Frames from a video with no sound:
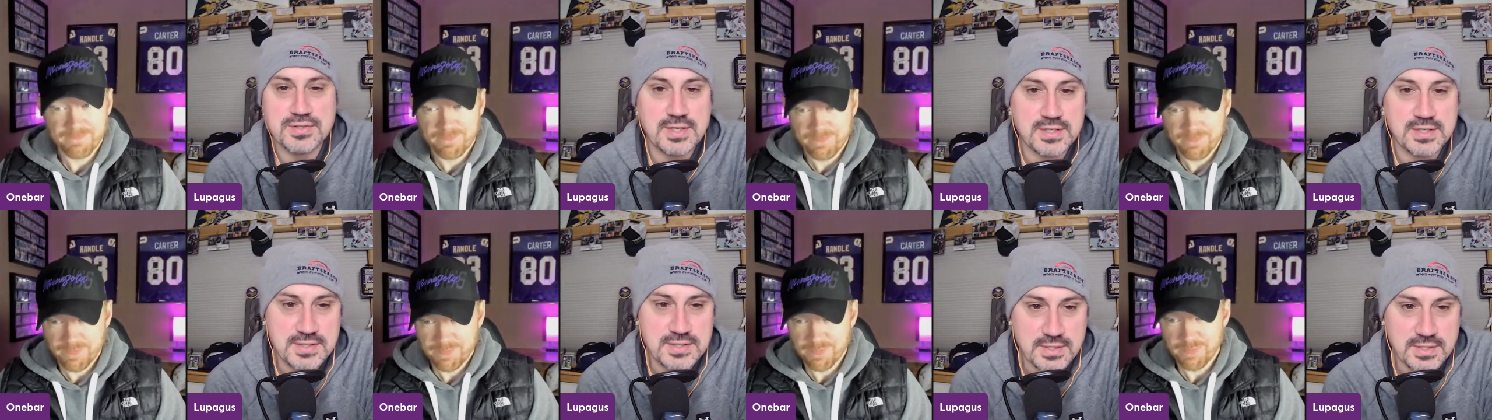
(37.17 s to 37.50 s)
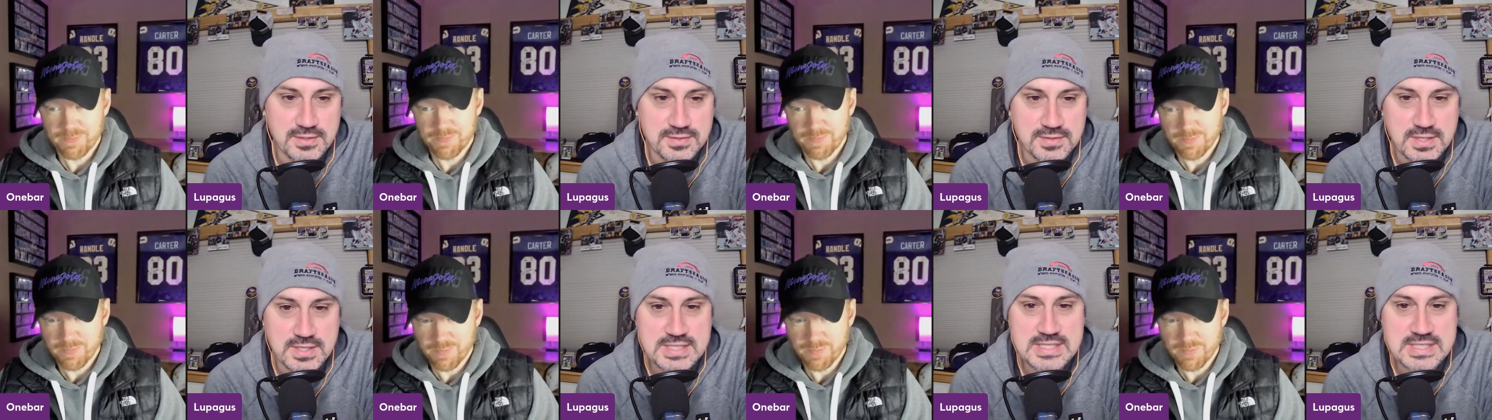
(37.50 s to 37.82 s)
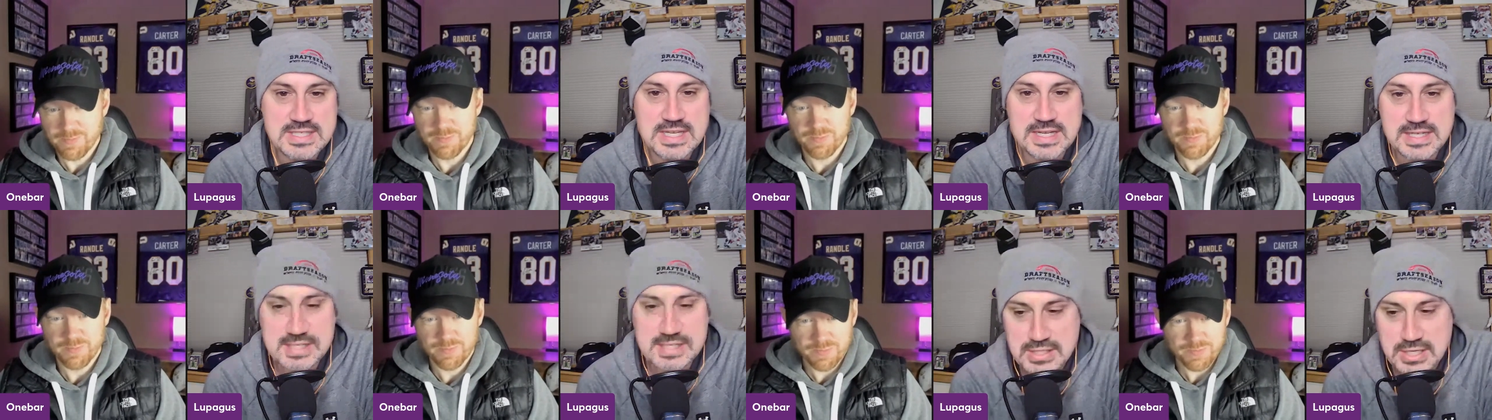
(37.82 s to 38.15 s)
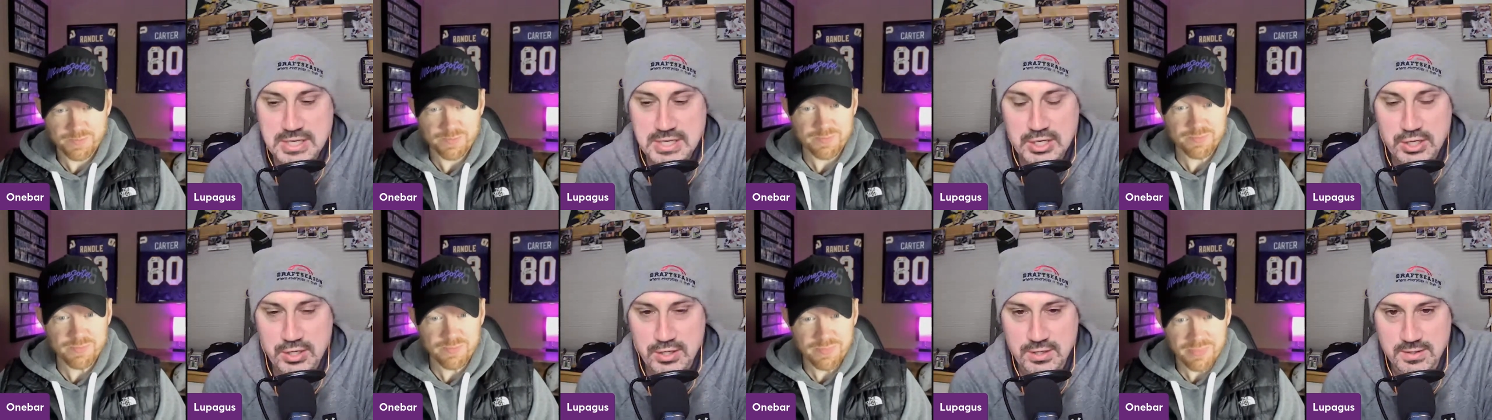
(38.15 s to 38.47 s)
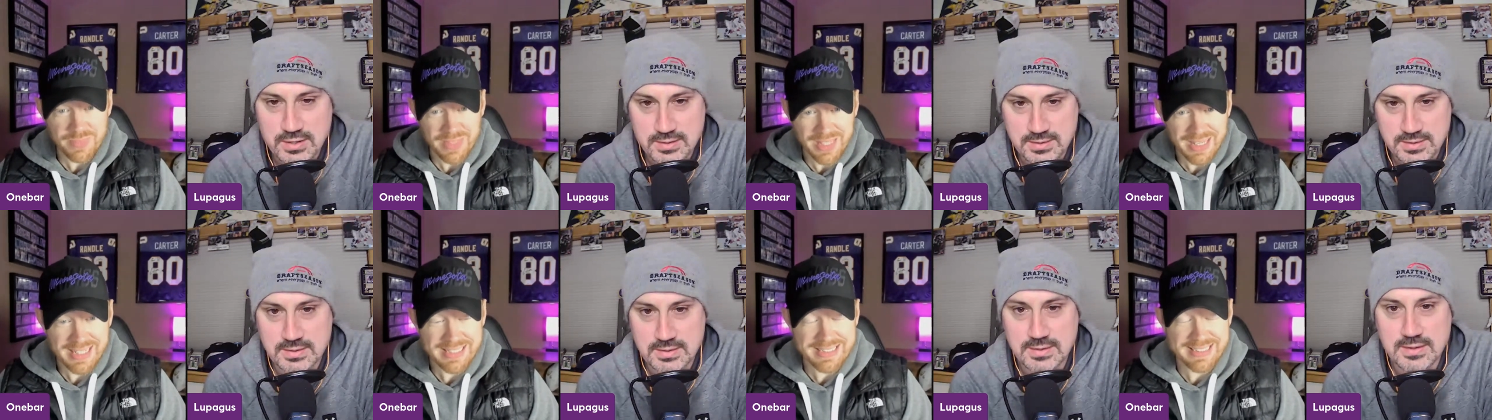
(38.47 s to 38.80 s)
Speaker 1: He's been there six years. Six
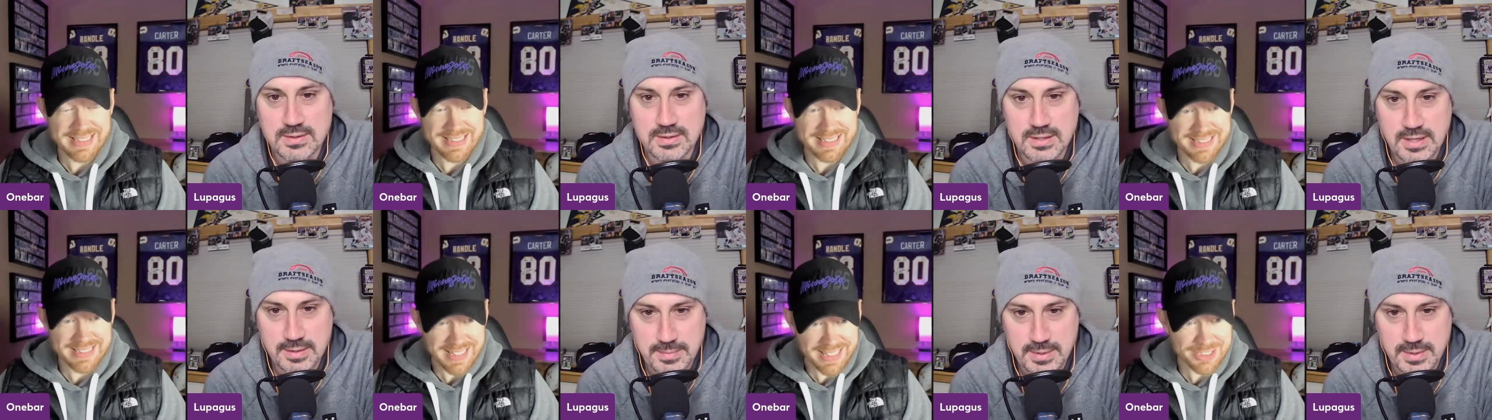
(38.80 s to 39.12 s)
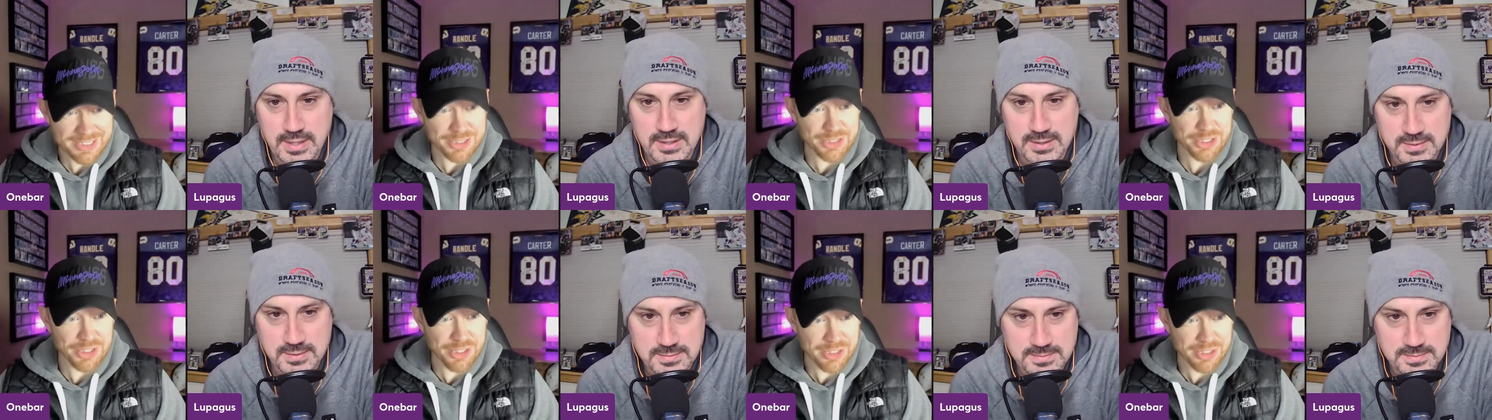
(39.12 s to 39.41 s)
year six